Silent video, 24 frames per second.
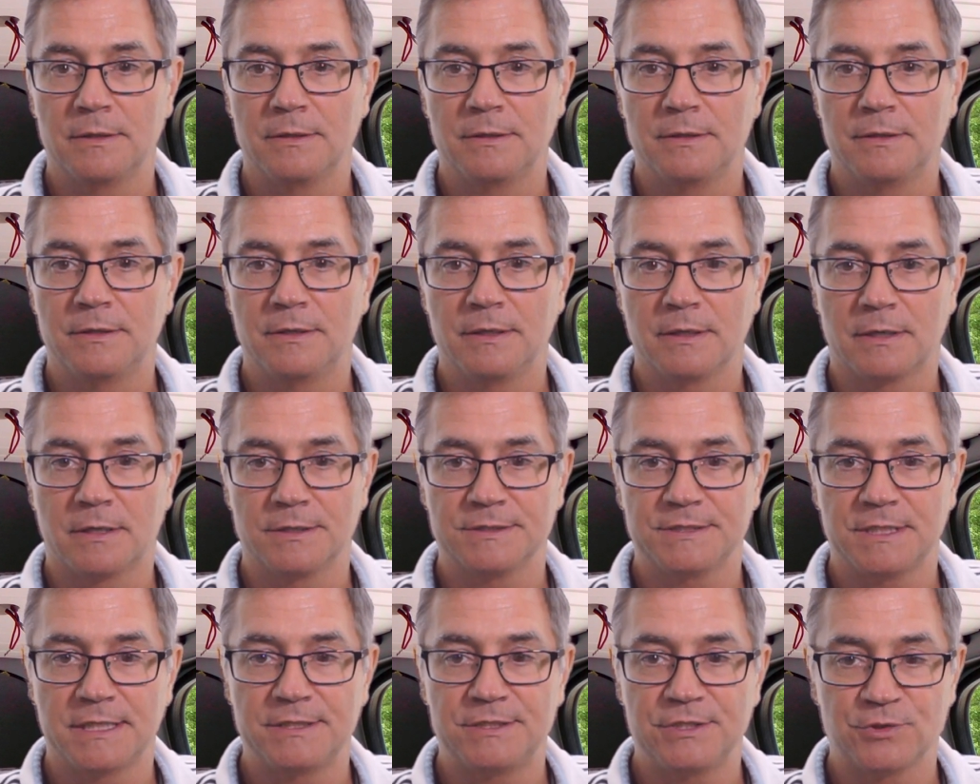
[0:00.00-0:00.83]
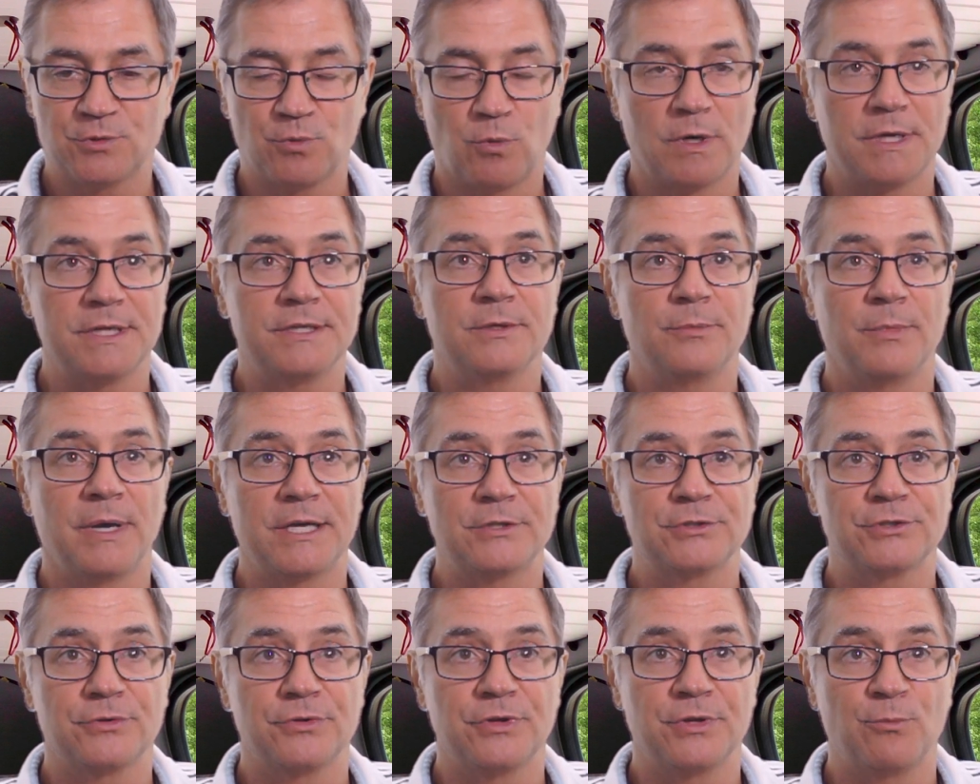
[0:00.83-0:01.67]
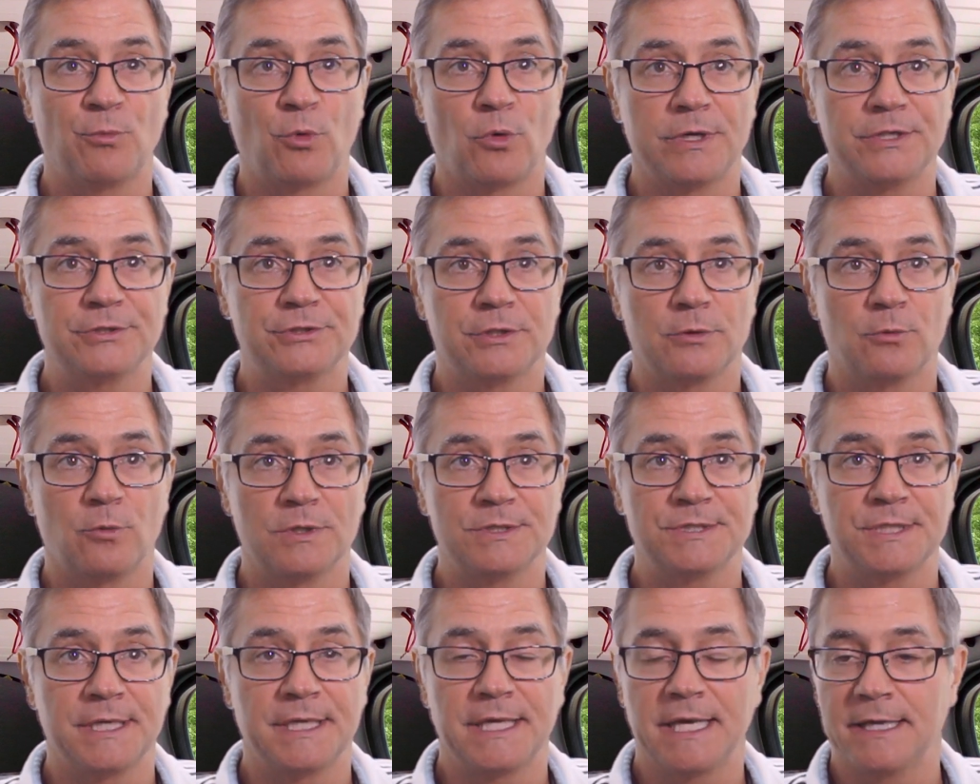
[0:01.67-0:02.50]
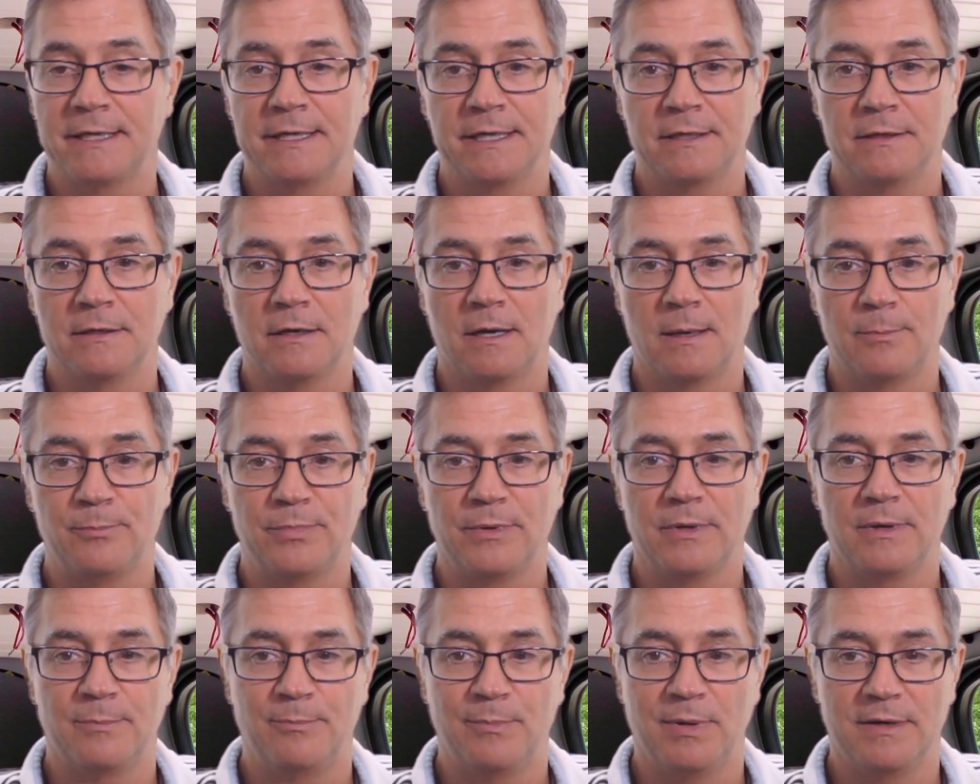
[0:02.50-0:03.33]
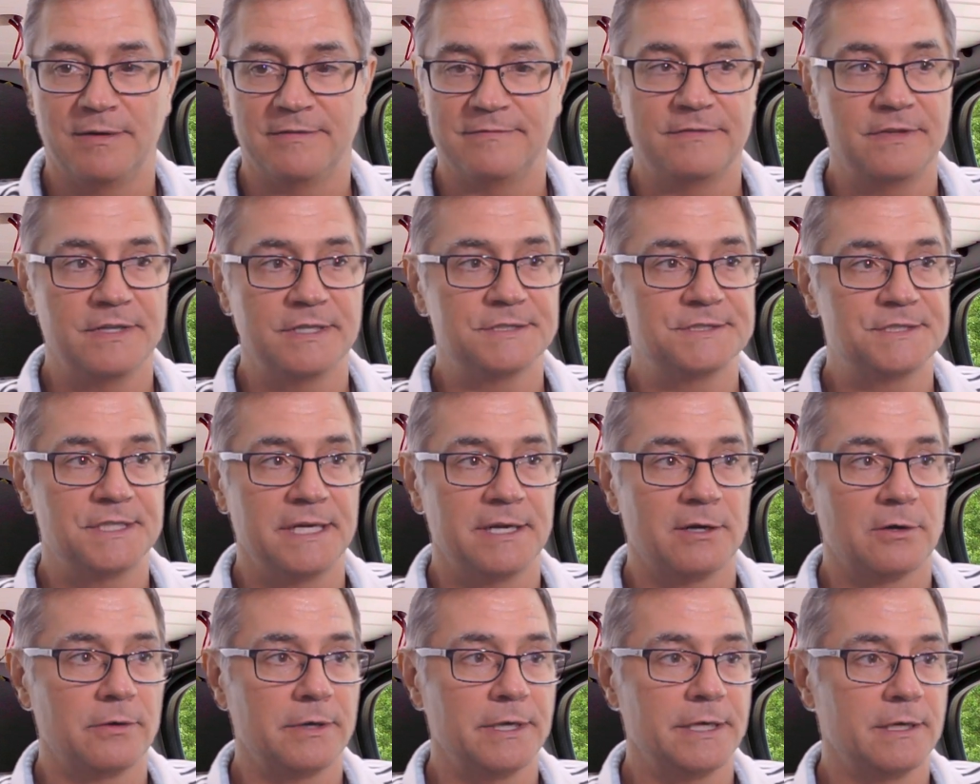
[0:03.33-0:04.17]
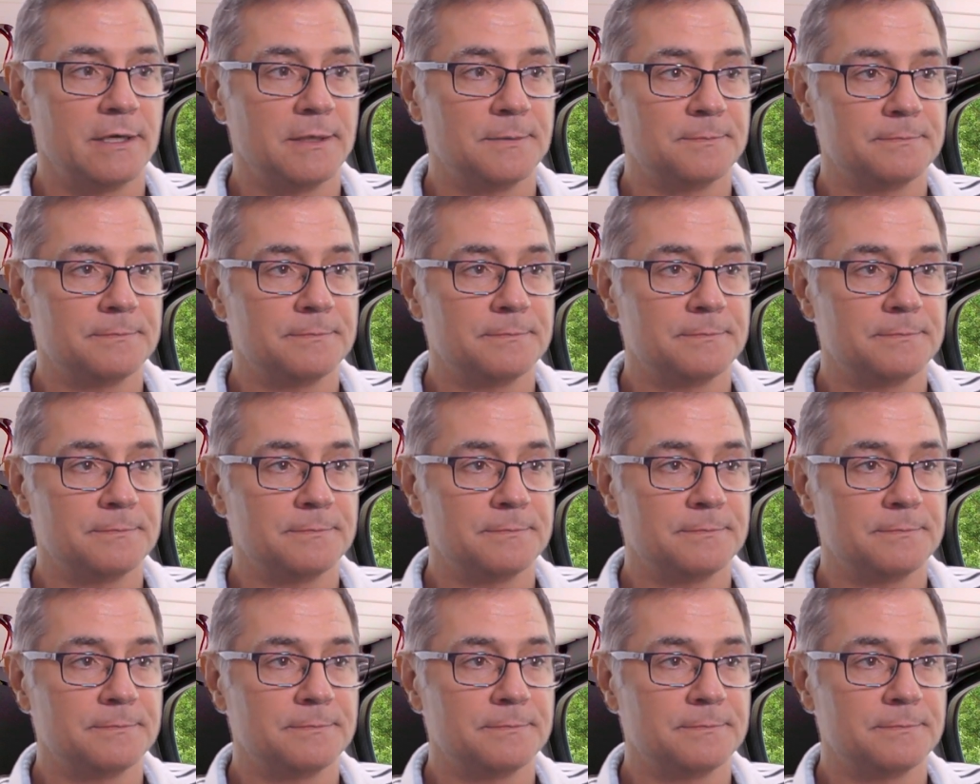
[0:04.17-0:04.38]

because I just wanted to make sure the moisture wasn't getting up above this area.